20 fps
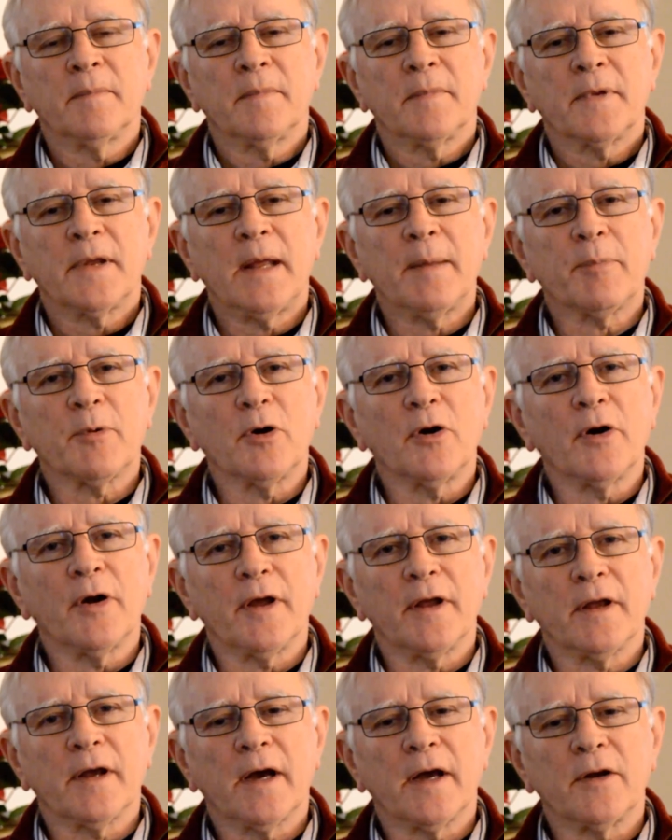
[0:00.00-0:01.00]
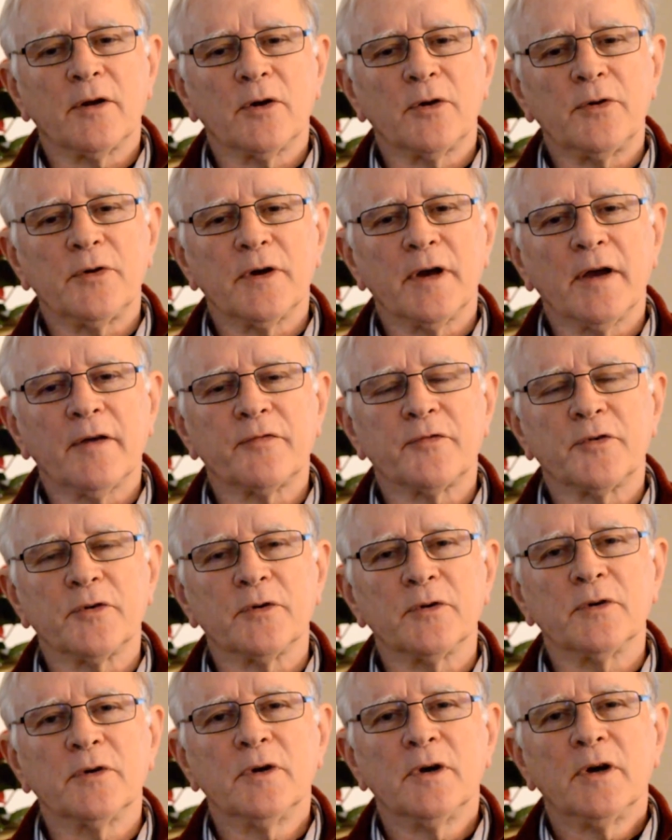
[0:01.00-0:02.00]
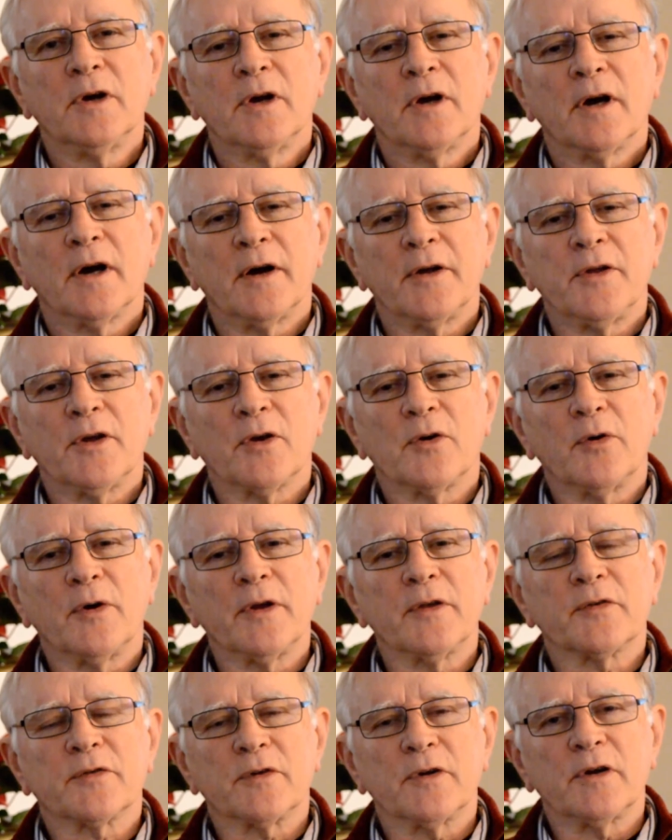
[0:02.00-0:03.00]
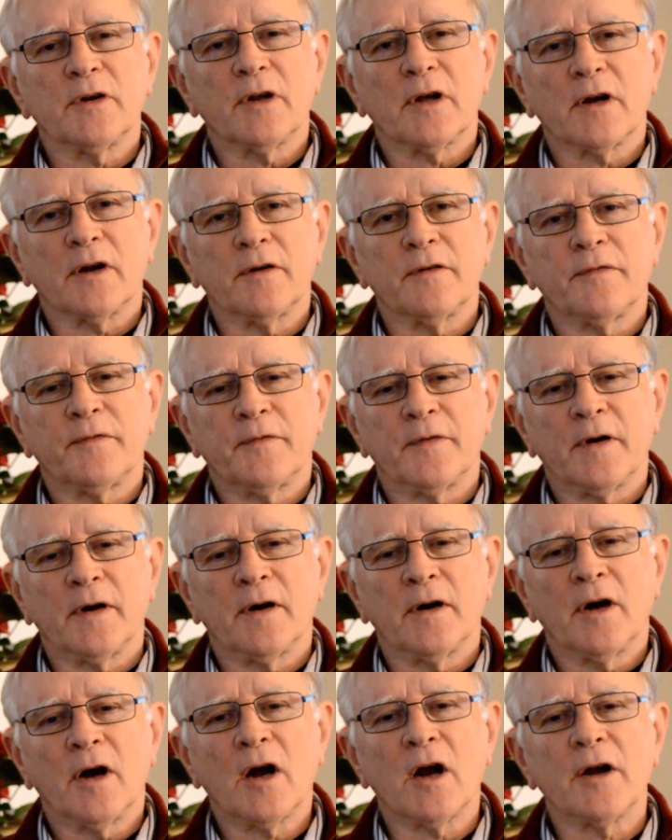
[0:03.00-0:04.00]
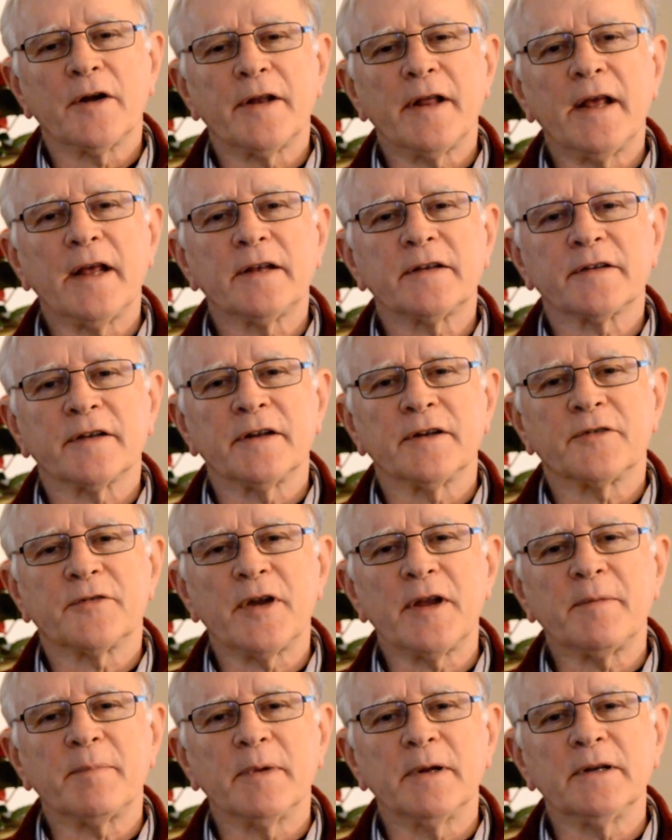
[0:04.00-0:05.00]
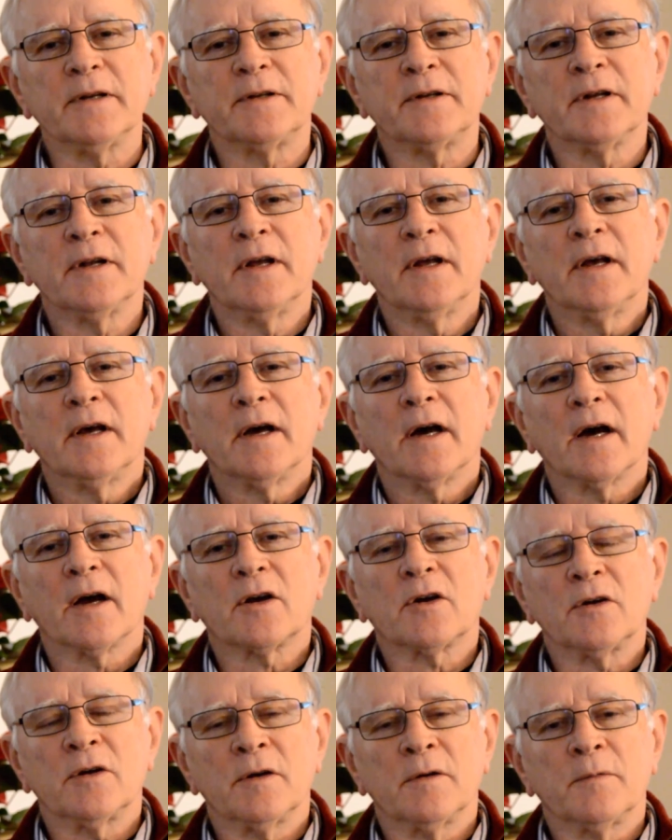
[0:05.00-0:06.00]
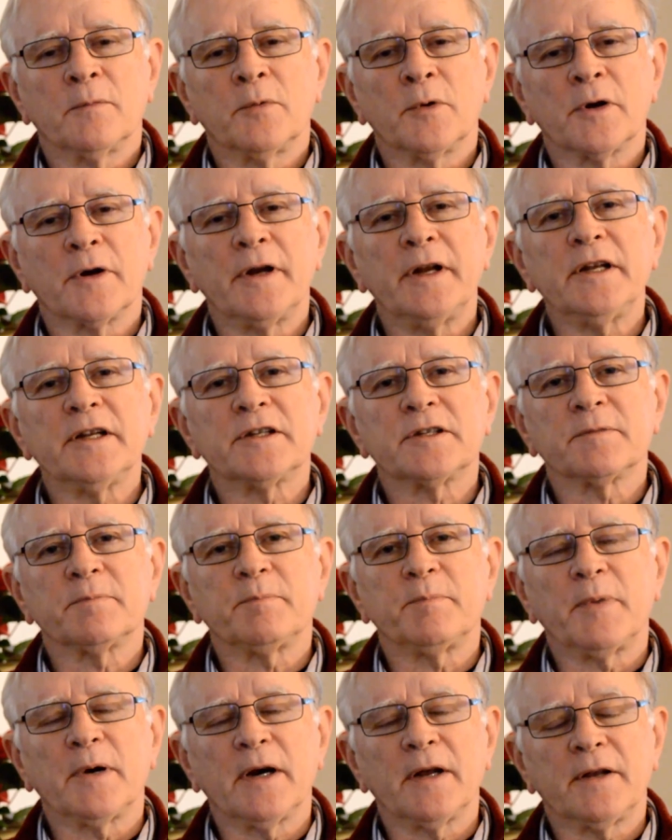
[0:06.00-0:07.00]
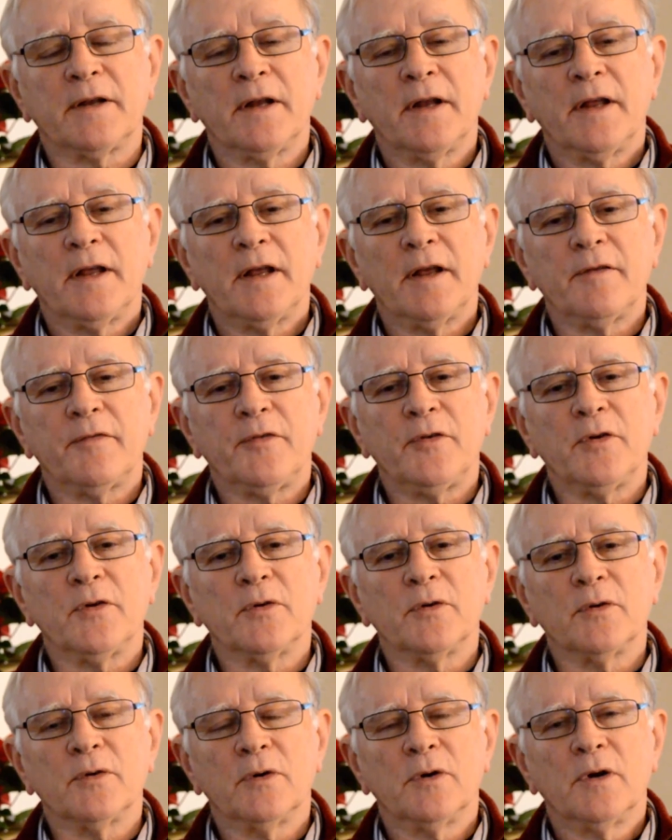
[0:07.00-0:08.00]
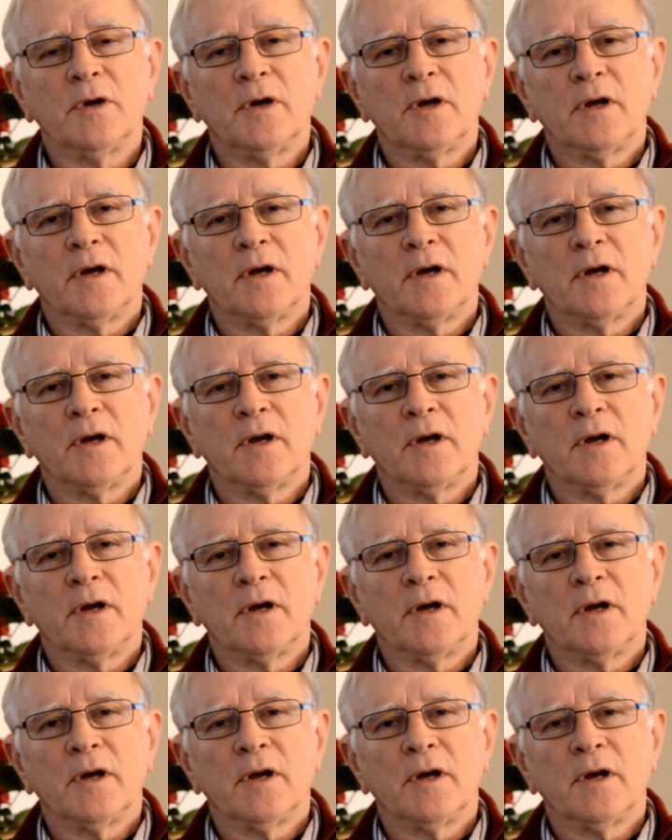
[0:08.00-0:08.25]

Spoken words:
Keep going. I know you have to, you're going through a lot of heartaches and treatment worries, but if you